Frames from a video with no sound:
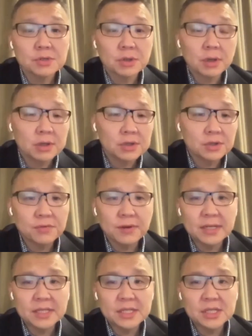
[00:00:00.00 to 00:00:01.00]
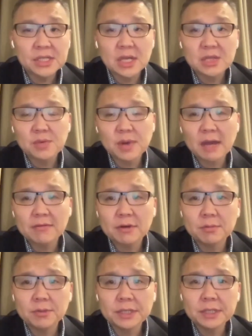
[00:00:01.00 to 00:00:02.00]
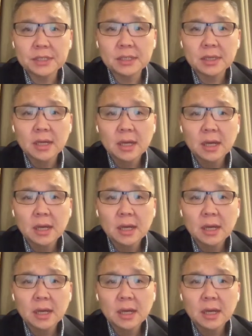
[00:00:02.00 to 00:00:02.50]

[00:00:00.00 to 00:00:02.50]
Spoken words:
So far at this stage, we have completed